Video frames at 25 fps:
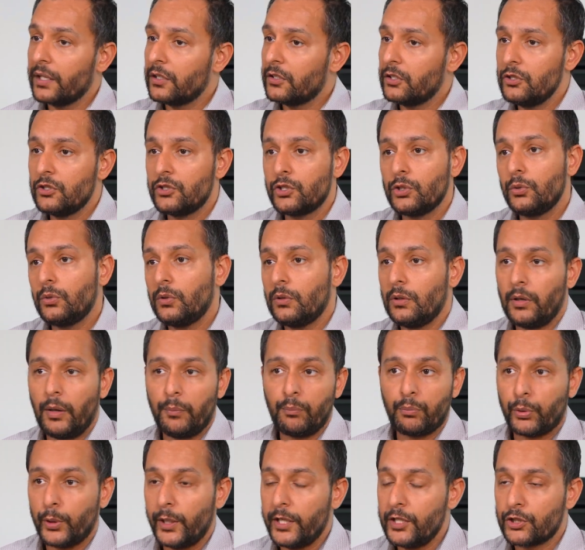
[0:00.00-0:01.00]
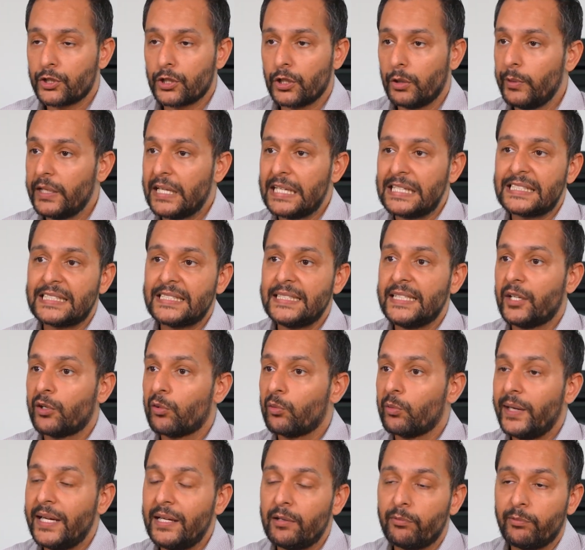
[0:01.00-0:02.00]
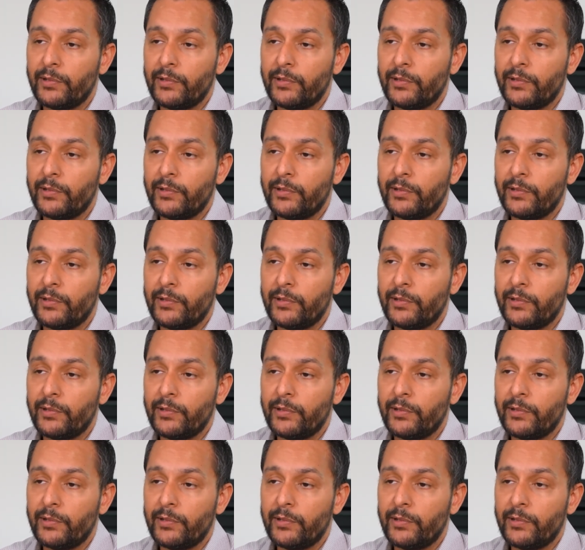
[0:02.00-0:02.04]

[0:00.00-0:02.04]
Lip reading: into June, I'm pretty sure we could see a rate